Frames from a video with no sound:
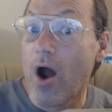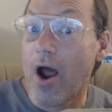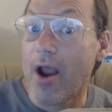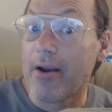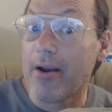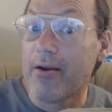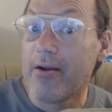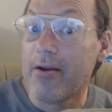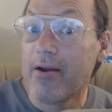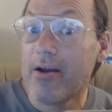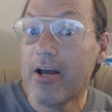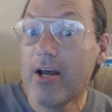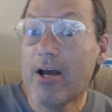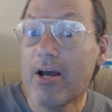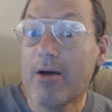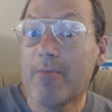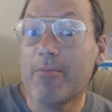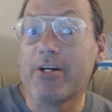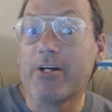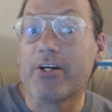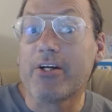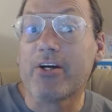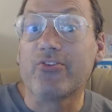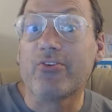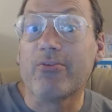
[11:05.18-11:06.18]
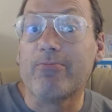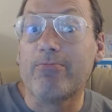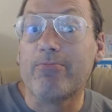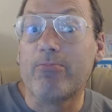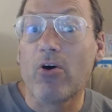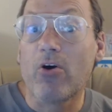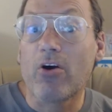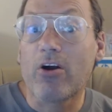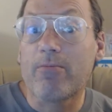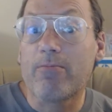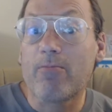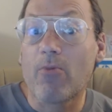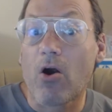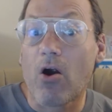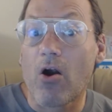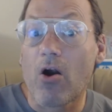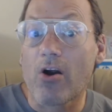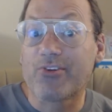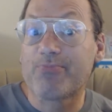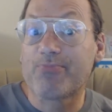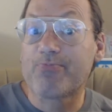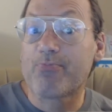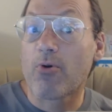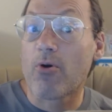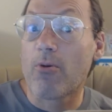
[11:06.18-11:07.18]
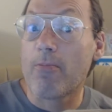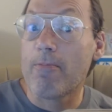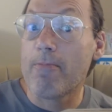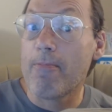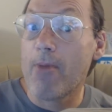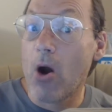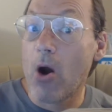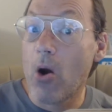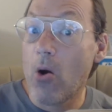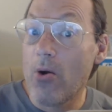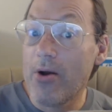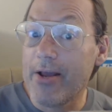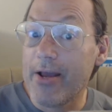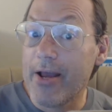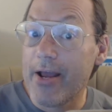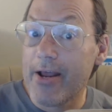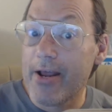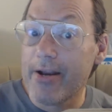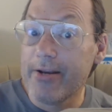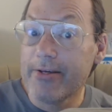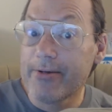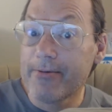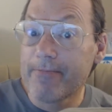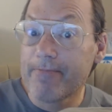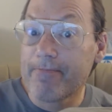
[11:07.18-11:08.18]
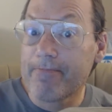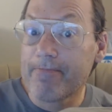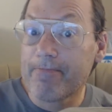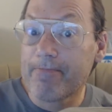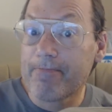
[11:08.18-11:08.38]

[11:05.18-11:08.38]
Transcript: 1 because the bookmarks promoted